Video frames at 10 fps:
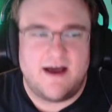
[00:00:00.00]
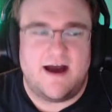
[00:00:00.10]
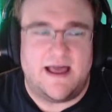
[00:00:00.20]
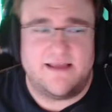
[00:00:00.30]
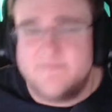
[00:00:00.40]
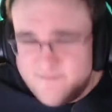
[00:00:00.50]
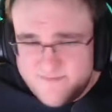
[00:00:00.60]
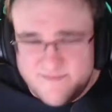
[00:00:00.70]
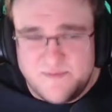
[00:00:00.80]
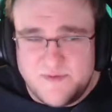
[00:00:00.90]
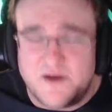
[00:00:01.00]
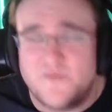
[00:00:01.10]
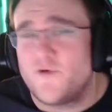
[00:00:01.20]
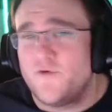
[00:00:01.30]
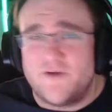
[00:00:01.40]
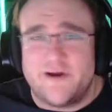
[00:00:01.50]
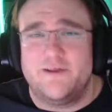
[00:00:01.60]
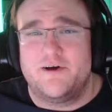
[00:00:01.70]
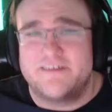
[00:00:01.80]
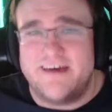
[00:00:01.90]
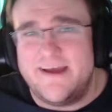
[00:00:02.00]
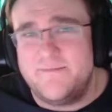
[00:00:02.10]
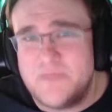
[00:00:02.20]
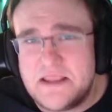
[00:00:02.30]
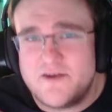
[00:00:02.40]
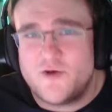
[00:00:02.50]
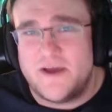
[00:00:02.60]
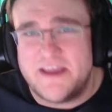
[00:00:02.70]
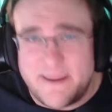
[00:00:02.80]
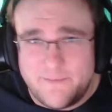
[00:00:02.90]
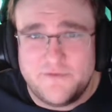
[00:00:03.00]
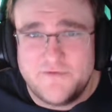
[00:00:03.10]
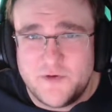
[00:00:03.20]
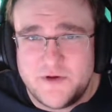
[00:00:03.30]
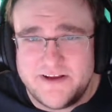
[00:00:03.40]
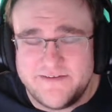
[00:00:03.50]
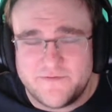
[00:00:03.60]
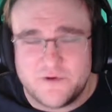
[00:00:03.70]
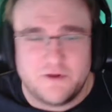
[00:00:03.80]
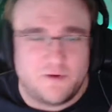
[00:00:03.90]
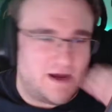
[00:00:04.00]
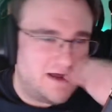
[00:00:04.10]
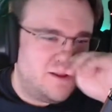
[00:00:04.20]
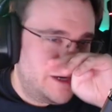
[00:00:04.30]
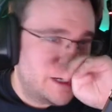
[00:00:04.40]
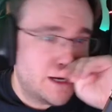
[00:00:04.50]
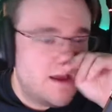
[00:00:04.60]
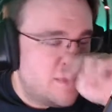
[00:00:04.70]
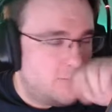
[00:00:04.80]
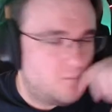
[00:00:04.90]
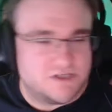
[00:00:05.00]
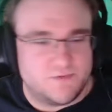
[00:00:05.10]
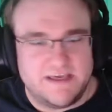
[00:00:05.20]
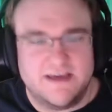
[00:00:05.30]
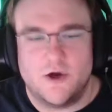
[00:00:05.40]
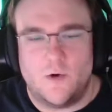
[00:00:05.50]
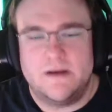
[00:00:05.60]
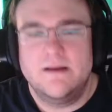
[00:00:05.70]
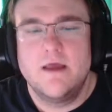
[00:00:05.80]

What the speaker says: I've done it for a very long time, quite capable of doing it for a little while longer once we get going.